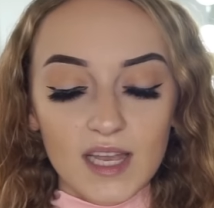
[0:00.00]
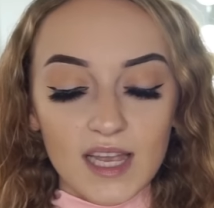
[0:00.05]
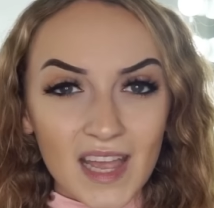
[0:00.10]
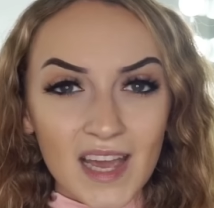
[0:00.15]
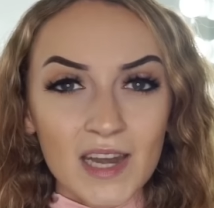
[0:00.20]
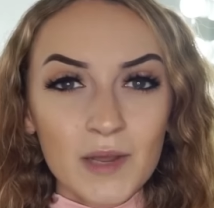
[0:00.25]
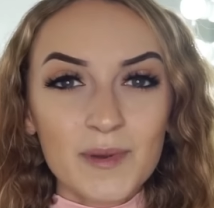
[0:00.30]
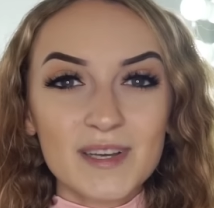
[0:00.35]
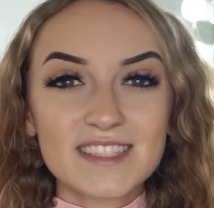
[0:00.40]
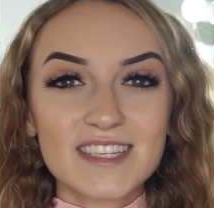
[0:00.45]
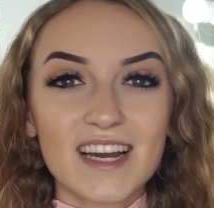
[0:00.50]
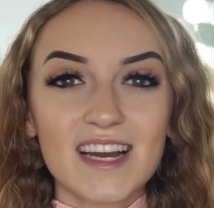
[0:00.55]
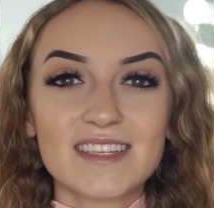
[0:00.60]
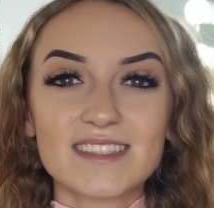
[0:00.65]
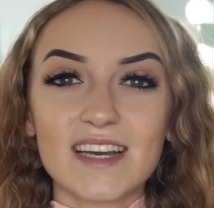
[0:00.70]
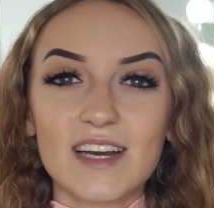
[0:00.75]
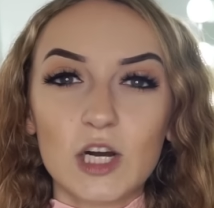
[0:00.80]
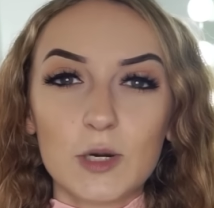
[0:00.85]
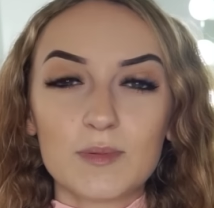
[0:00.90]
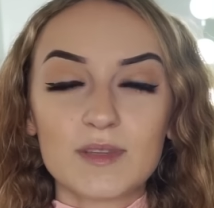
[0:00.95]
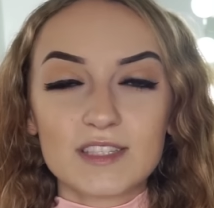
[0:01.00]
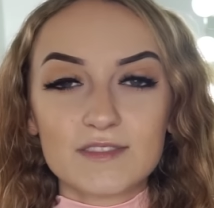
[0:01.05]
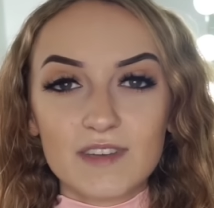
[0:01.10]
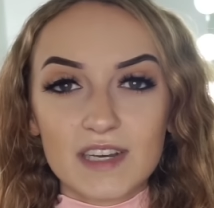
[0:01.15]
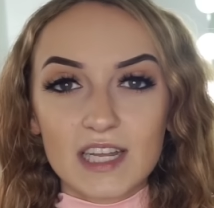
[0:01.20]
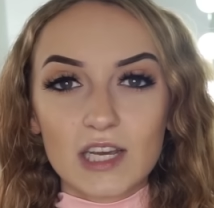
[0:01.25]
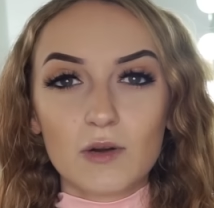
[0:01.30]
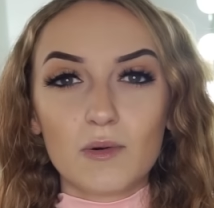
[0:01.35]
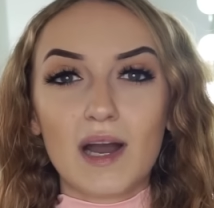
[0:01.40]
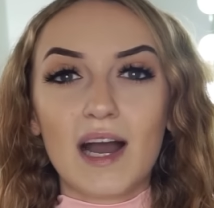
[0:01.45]
Anyways guys, I hope this
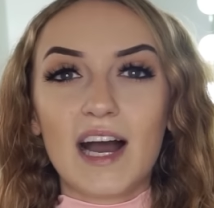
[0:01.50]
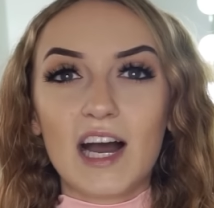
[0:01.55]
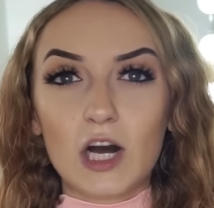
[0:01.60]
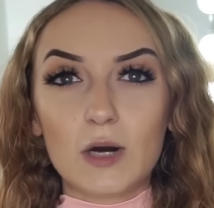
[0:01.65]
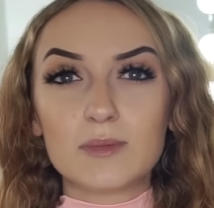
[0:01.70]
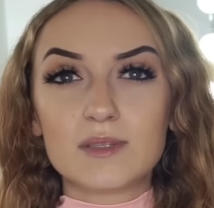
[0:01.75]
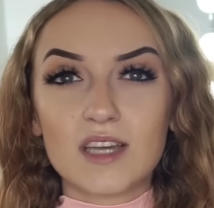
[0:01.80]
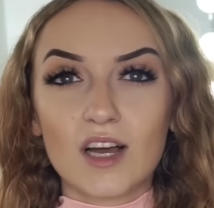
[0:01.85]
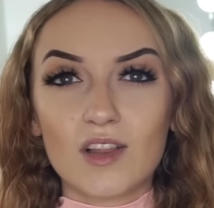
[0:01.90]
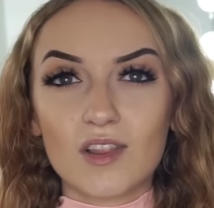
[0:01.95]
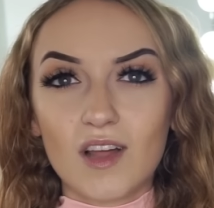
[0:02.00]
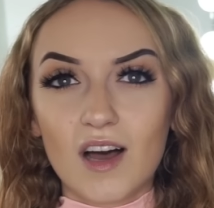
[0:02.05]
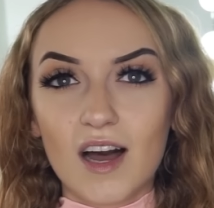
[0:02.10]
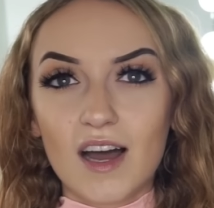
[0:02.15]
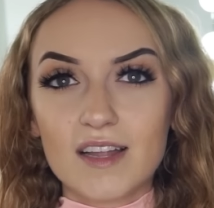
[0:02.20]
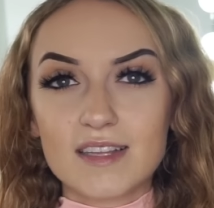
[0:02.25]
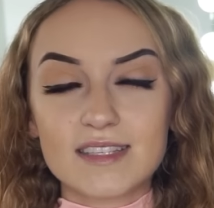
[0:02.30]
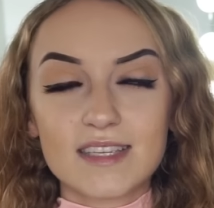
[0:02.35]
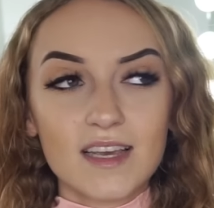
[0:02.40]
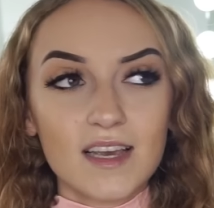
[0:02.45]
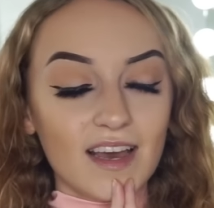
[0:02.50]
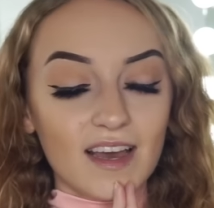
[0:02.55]
video helps a lot.